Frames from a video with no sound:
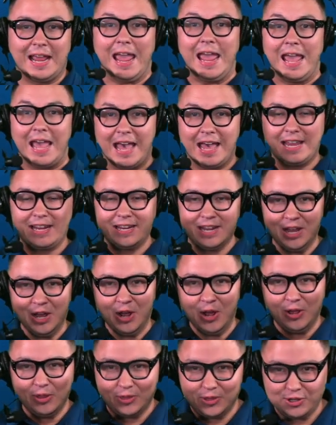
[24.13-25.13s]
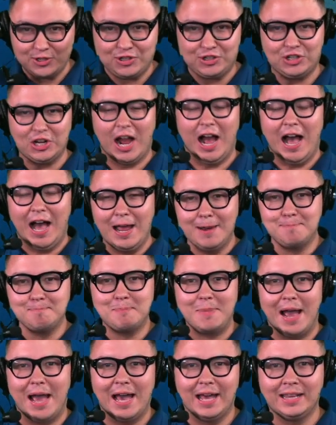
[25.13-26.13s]
in the John
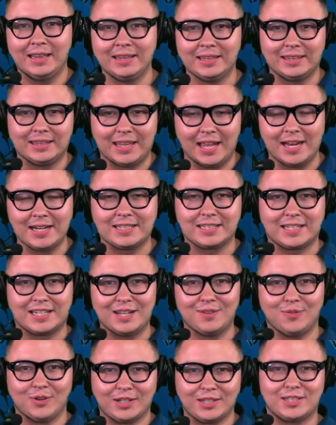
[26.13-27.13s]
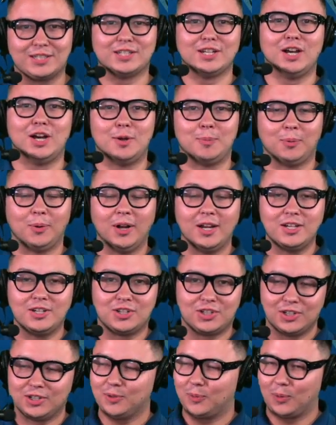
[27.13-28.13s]
Madden Thanksgiving Celebration.